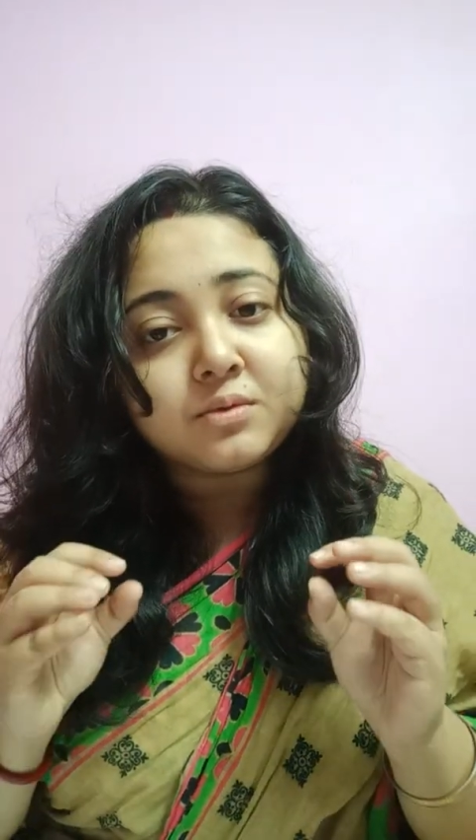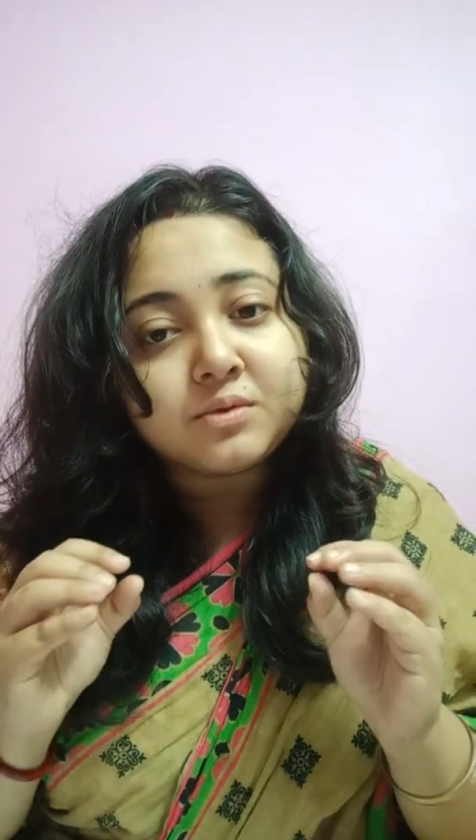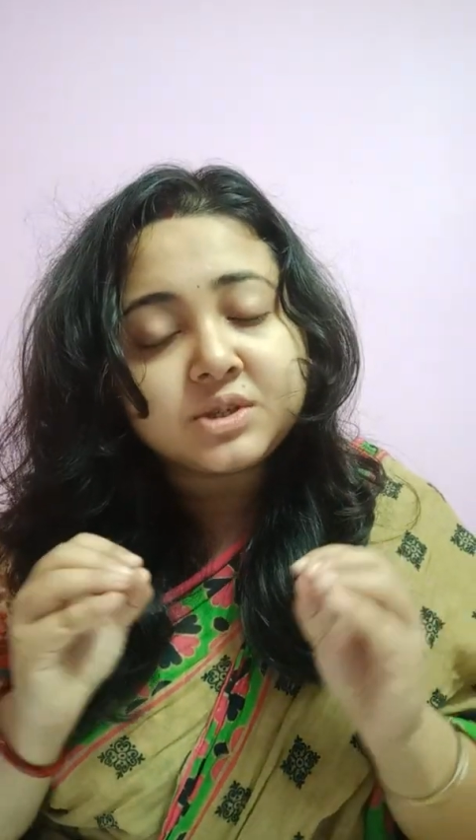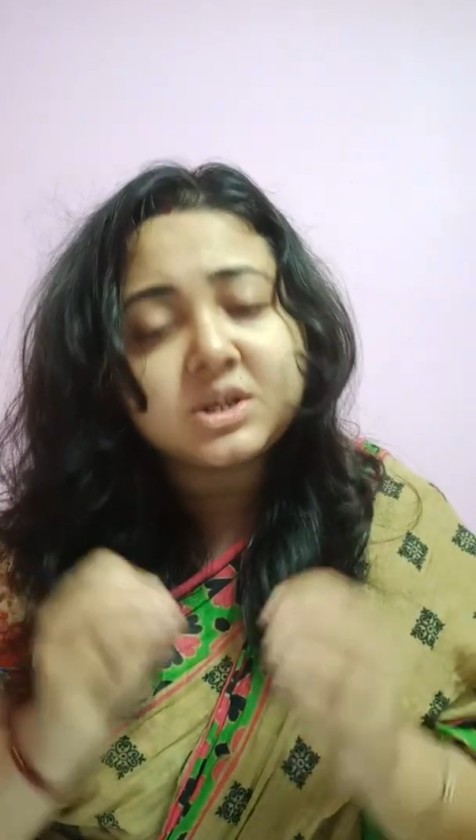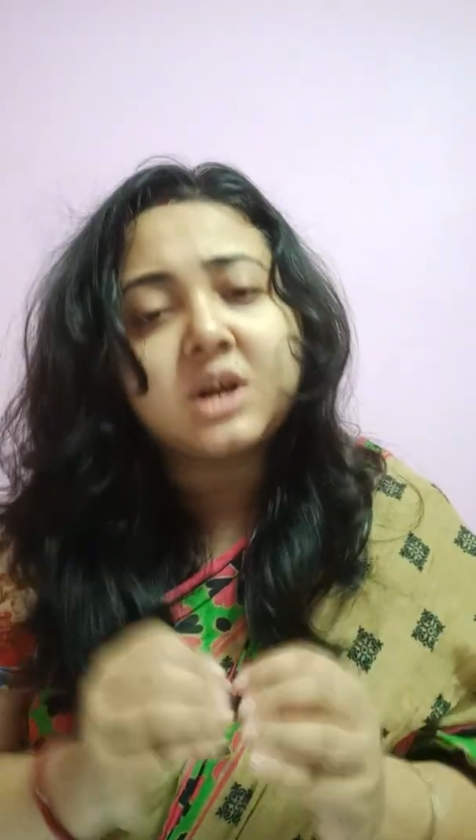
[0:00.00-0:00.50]

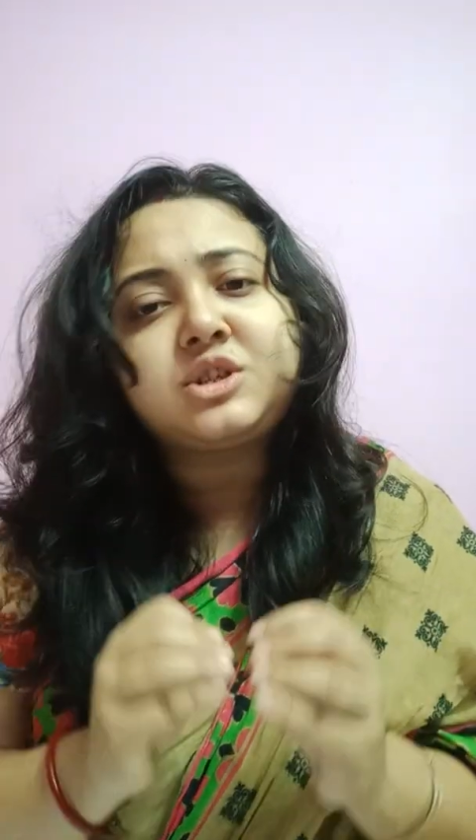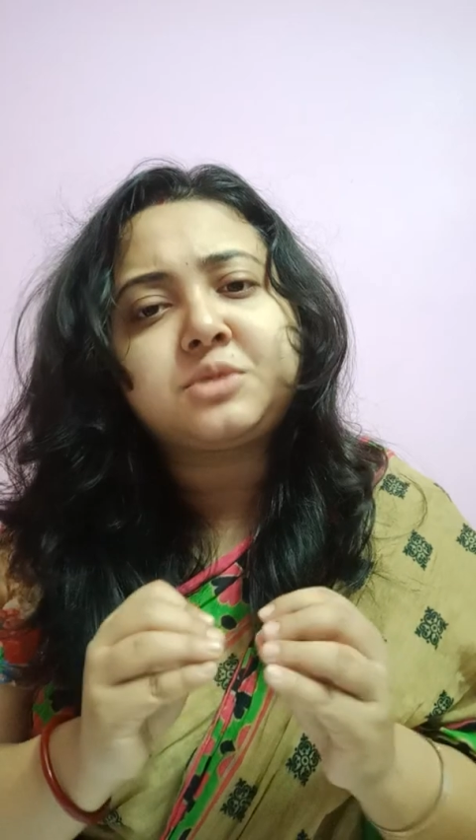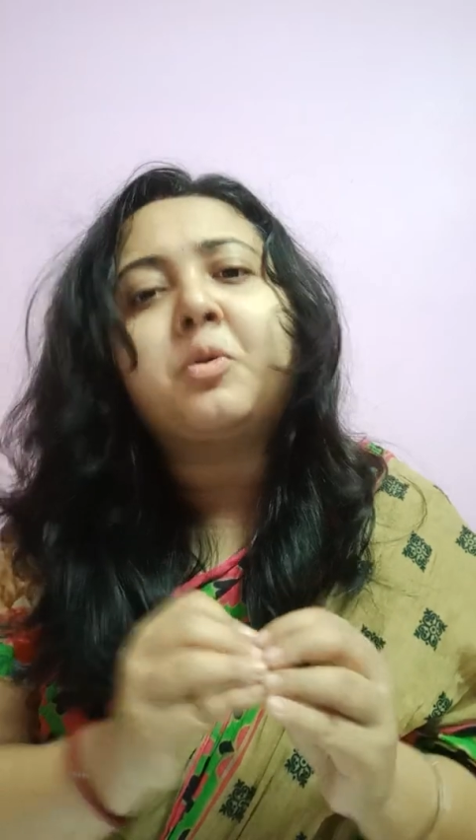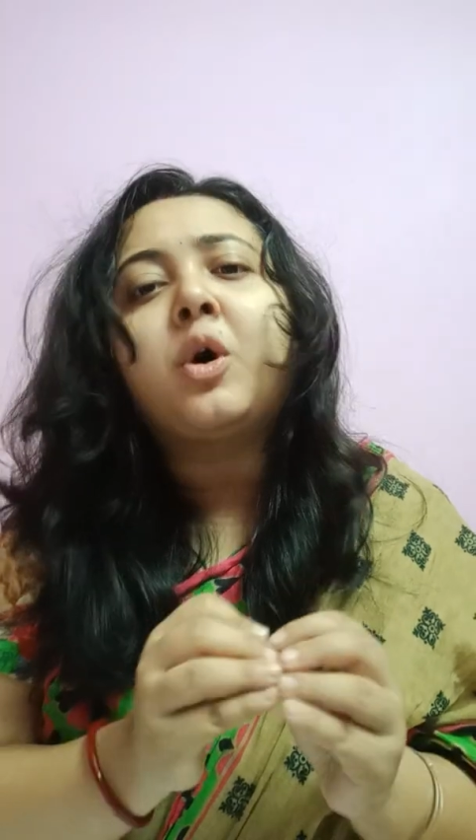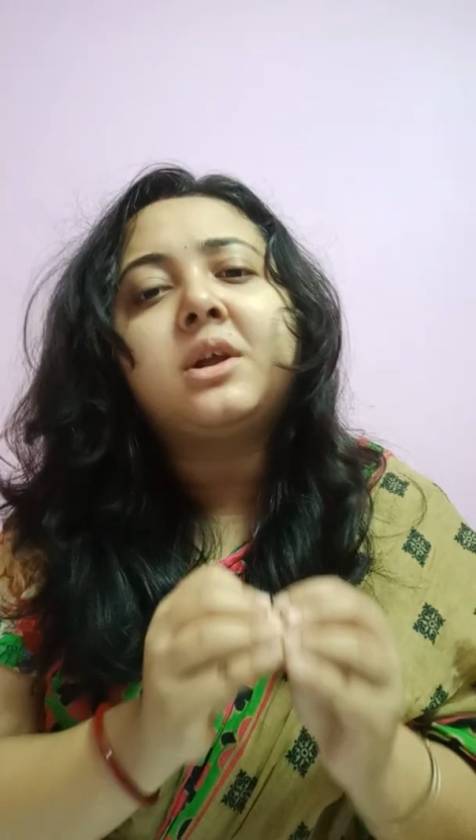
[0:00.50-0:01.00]
such
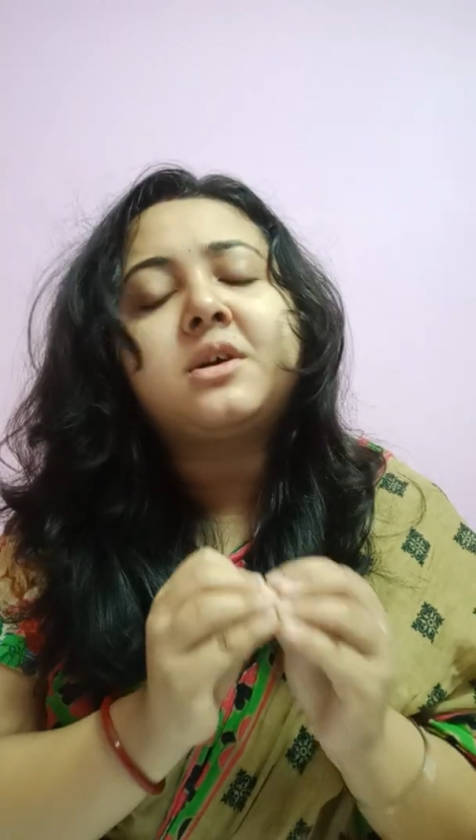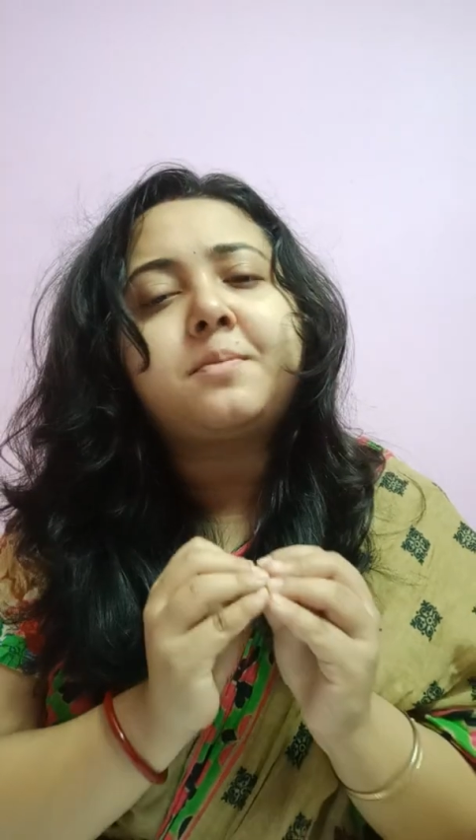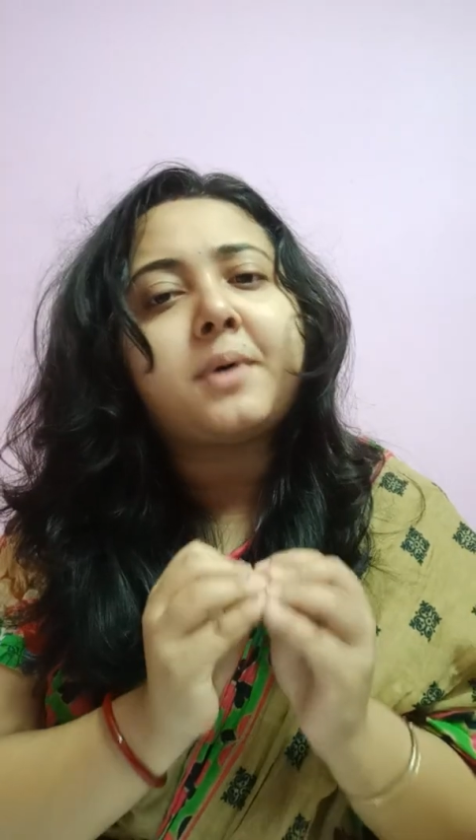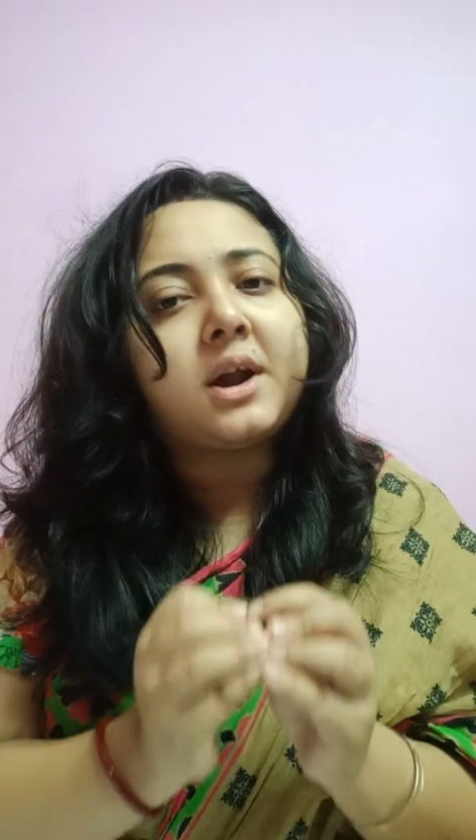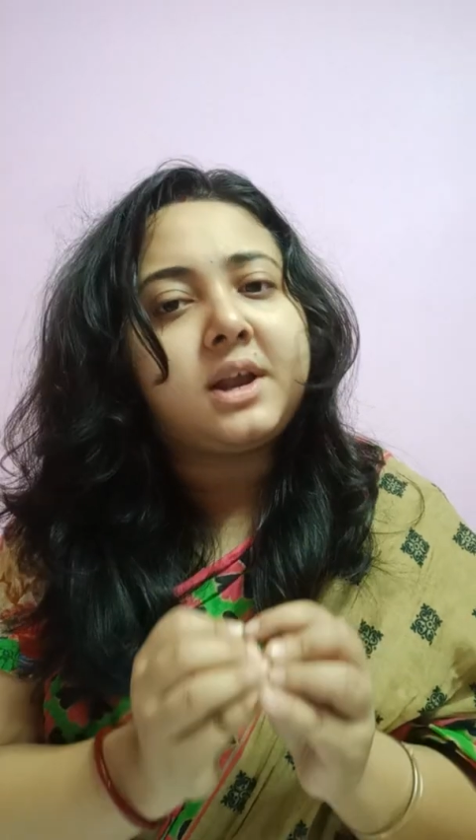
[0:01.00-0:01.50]
smaller
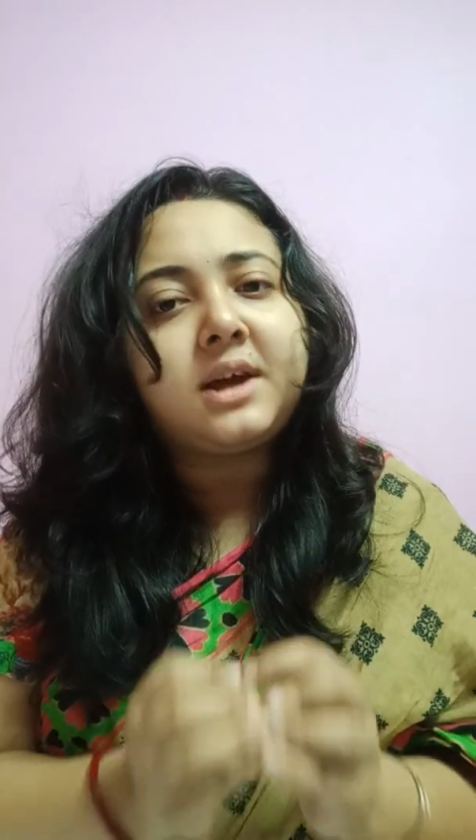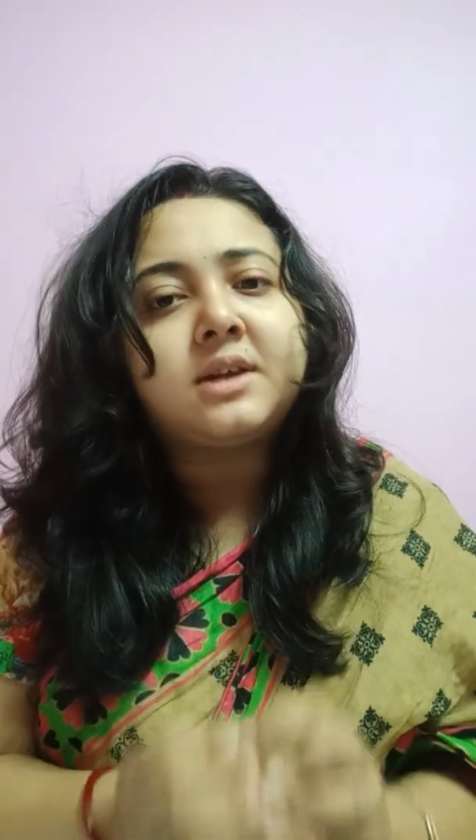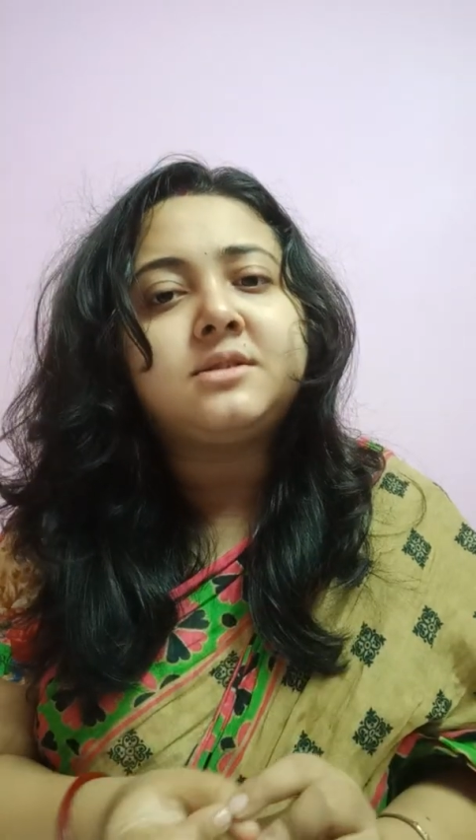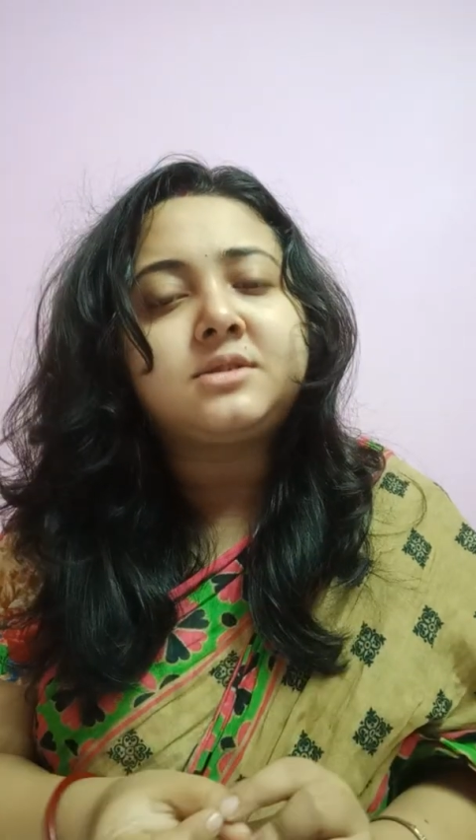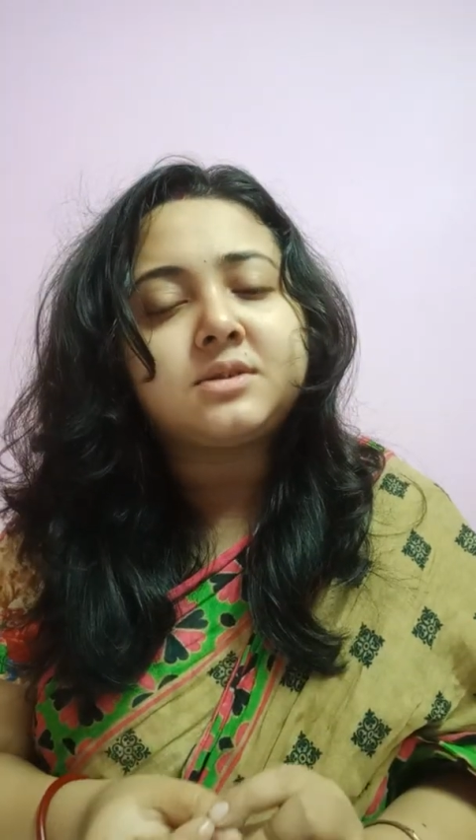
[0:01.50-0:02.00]
particles